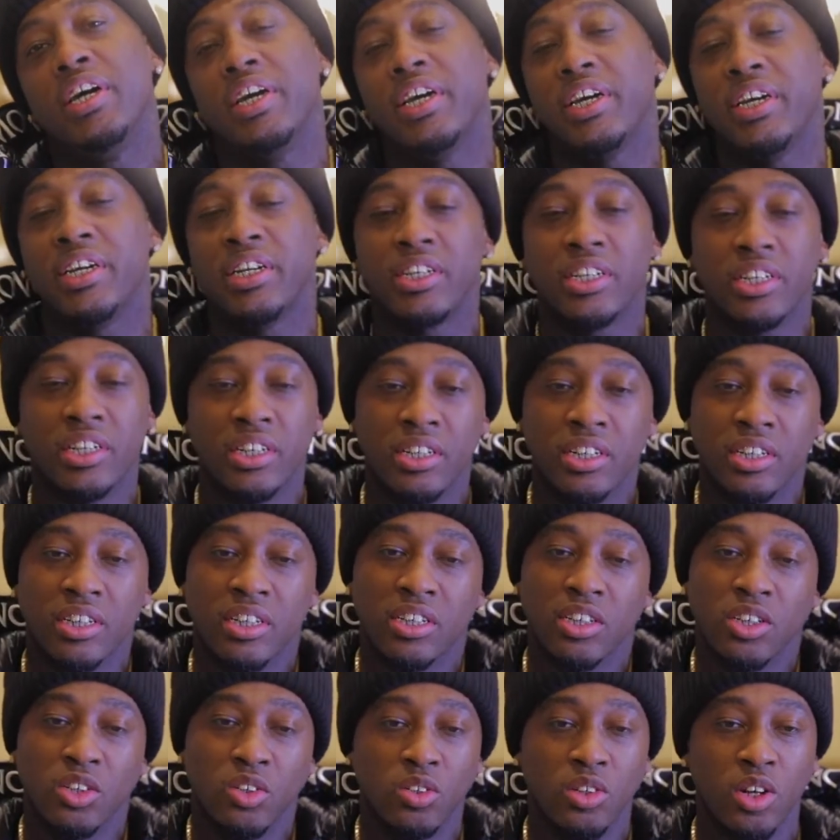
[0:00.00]
And
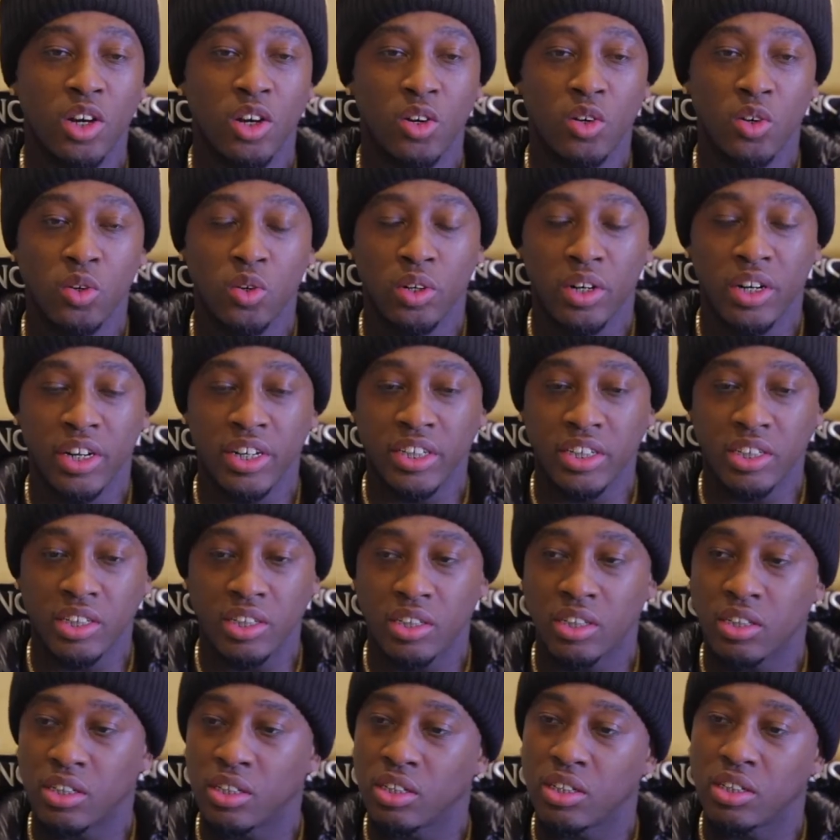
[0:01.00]
you know, that's
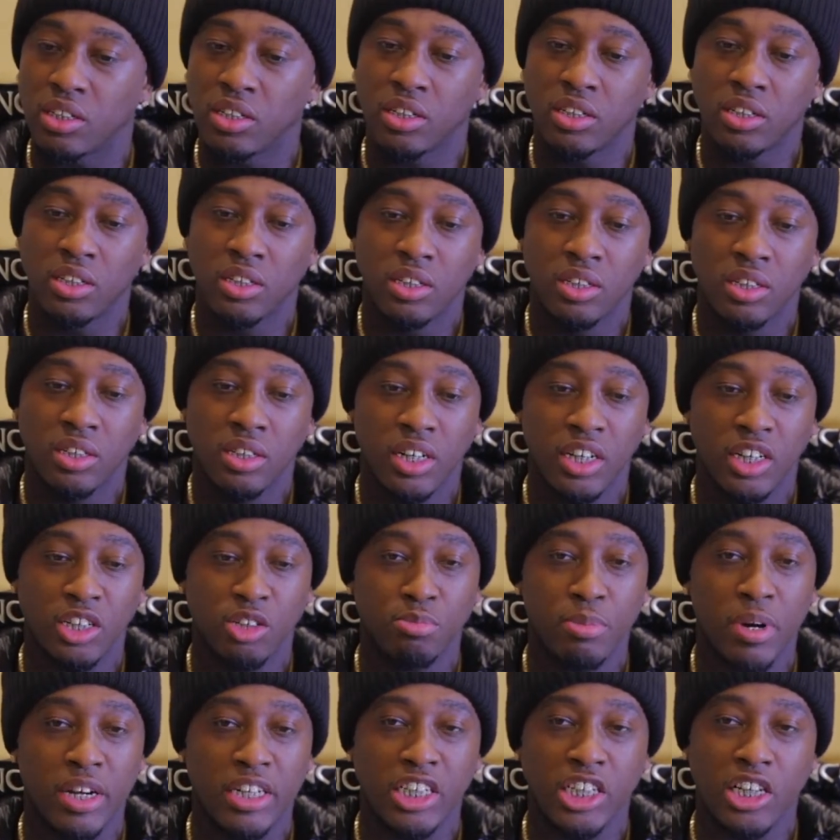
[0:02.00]

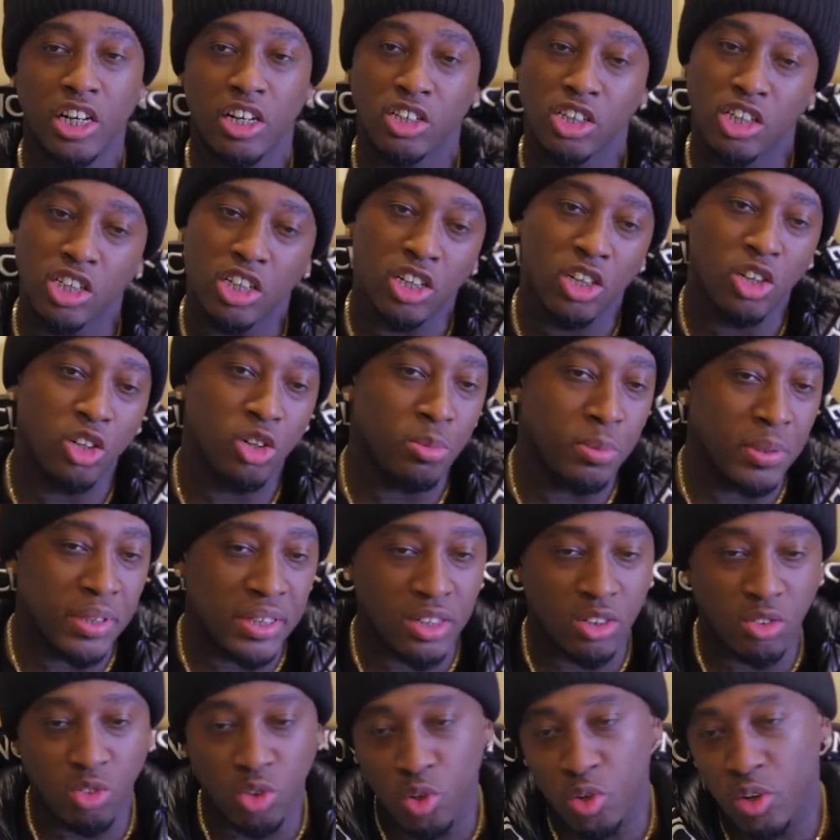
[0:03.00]
my church home as
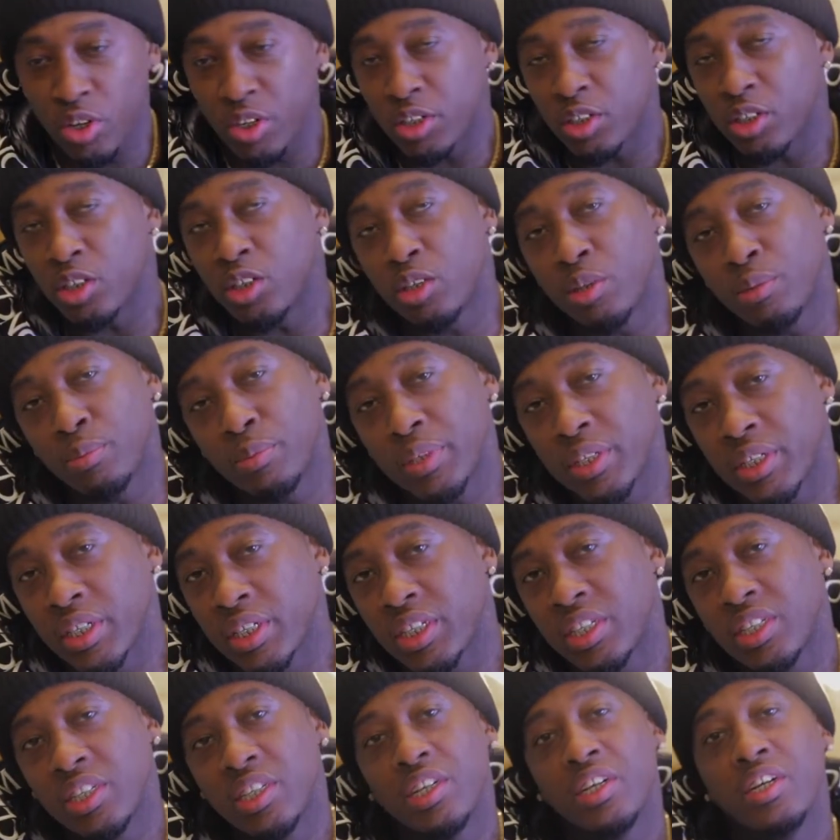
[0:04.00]
growing up.
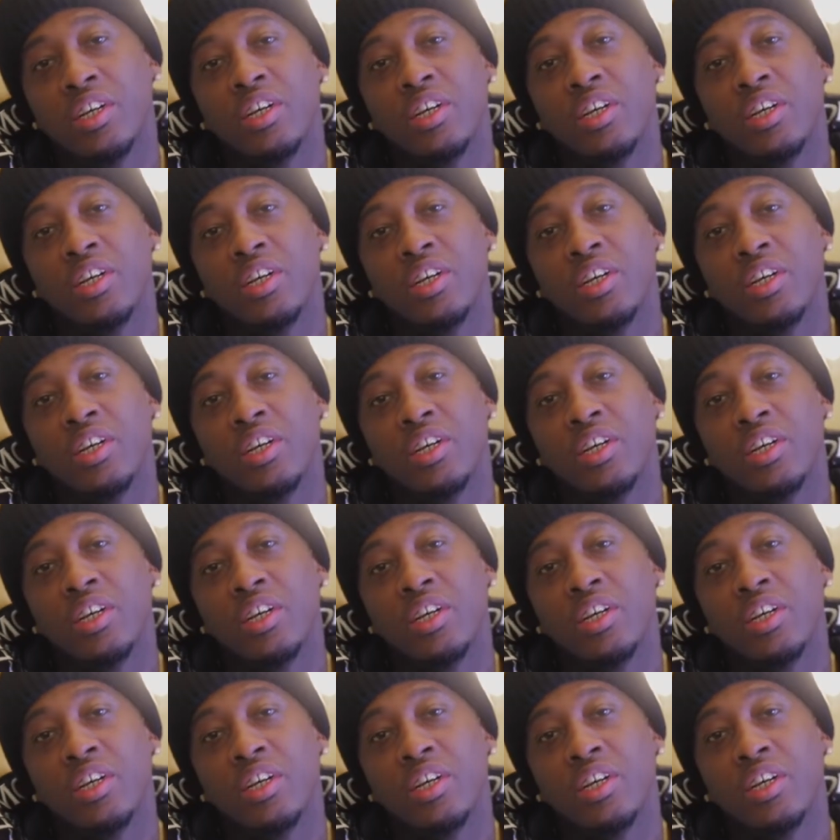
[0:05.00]
Mm-hmm.